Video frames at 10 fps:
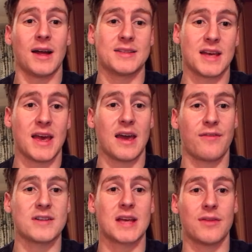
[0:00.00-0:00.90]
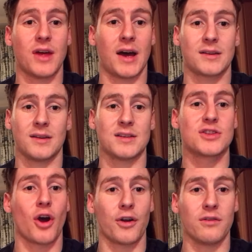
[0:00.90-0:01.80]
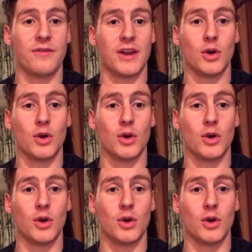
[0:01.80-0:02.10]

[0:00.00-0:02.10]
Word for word: I'd say if I said that at the start of the